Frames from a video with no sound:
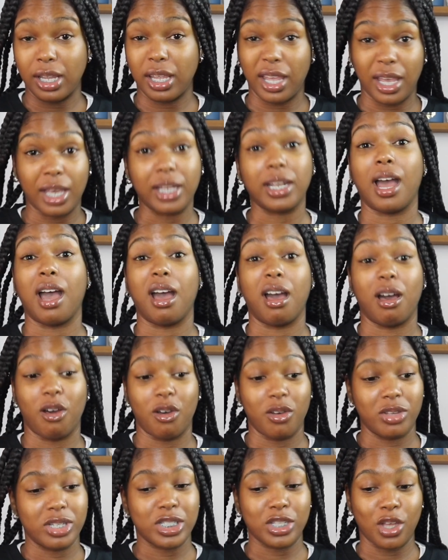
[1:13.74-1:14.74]
it
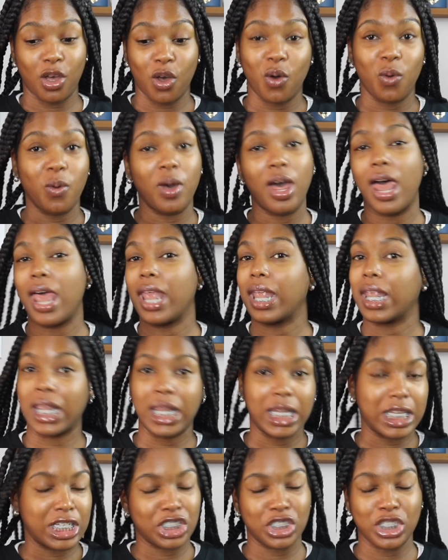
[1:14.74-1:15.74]
all so
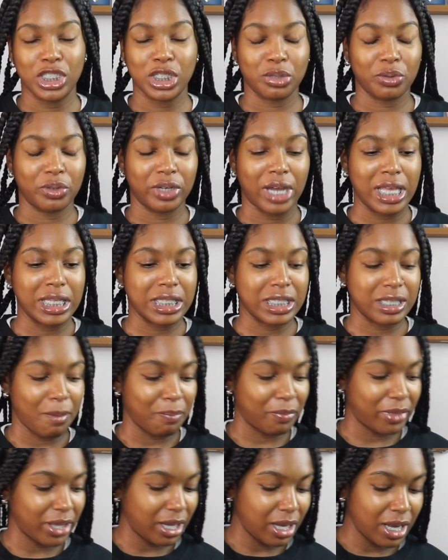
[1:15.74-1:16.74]
let's just create
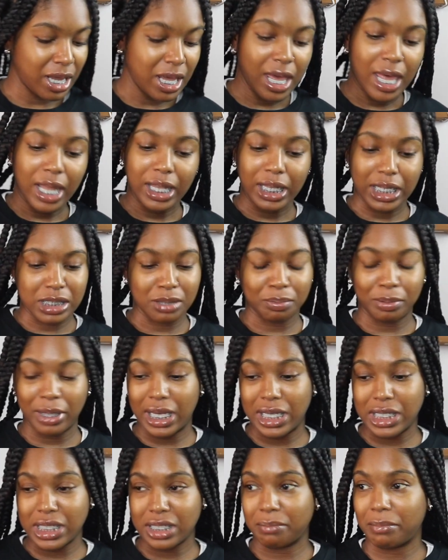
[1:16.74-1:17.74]
something let's
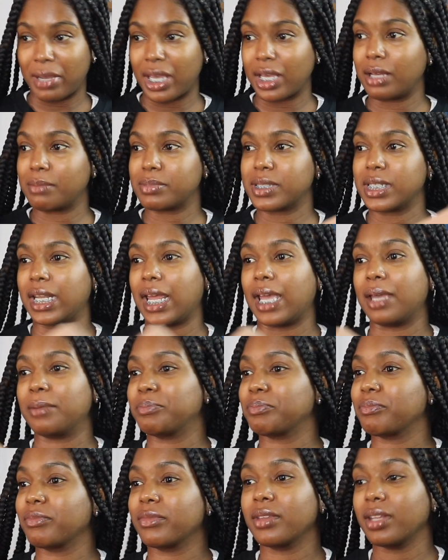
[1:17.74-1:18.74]
plan some makeup today
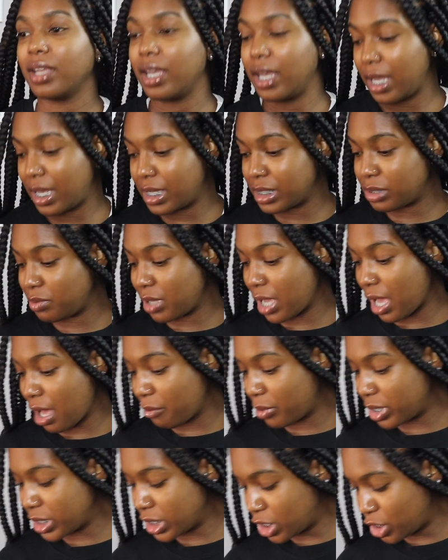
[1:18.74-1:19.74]
as we
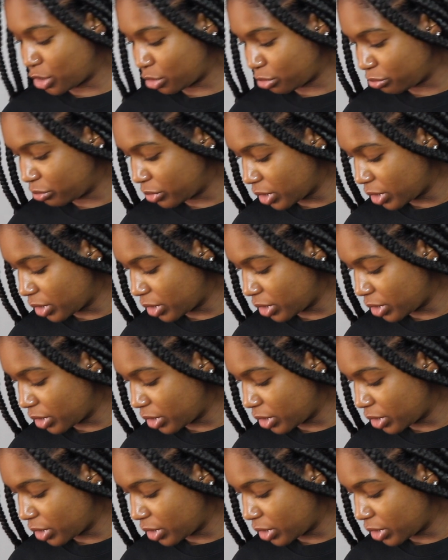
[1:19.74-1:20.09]
always do